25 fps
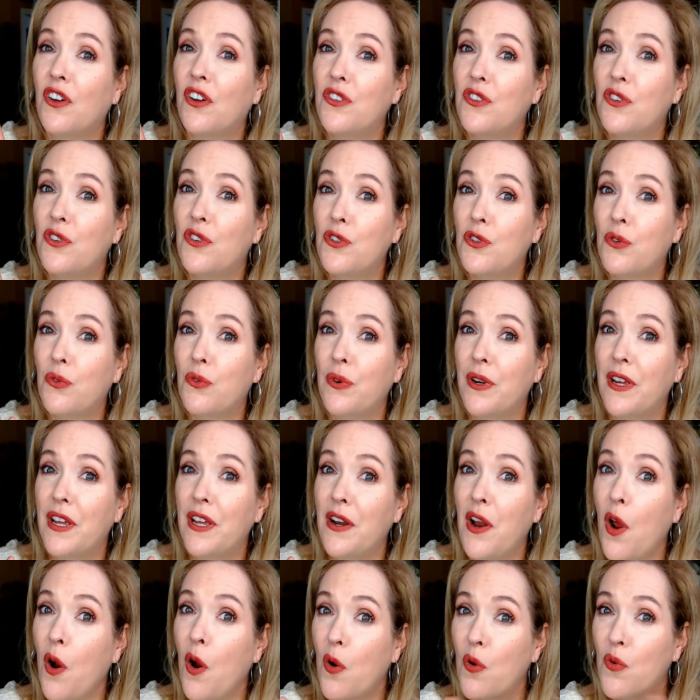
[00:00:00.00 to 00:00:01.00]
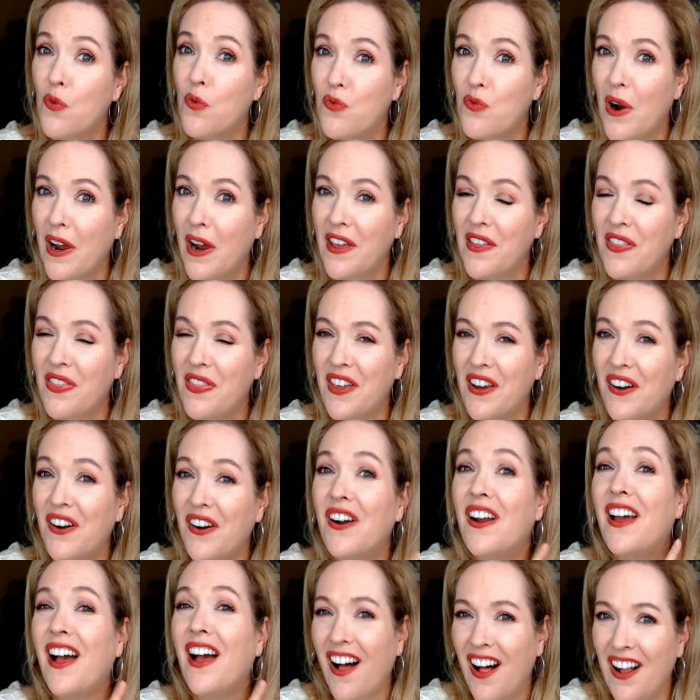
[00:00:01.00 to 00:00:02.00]
on your screen right
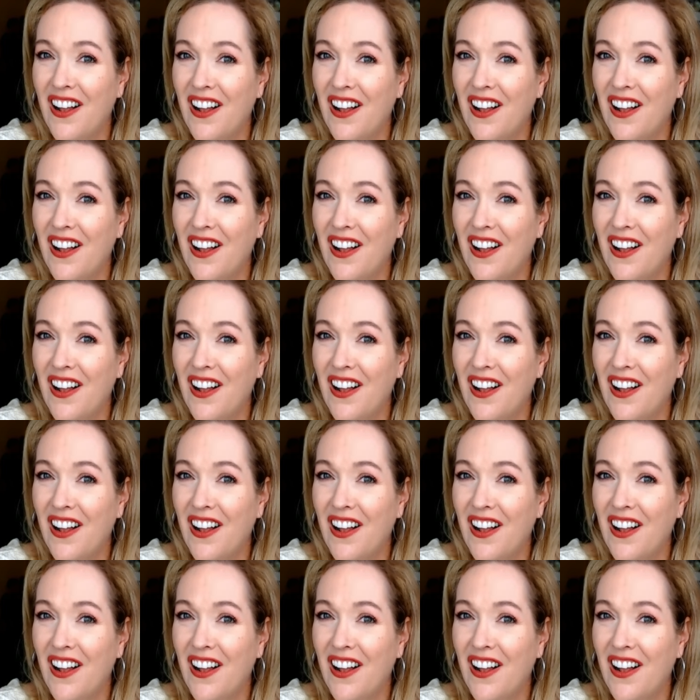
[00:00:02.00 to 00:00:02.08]
there.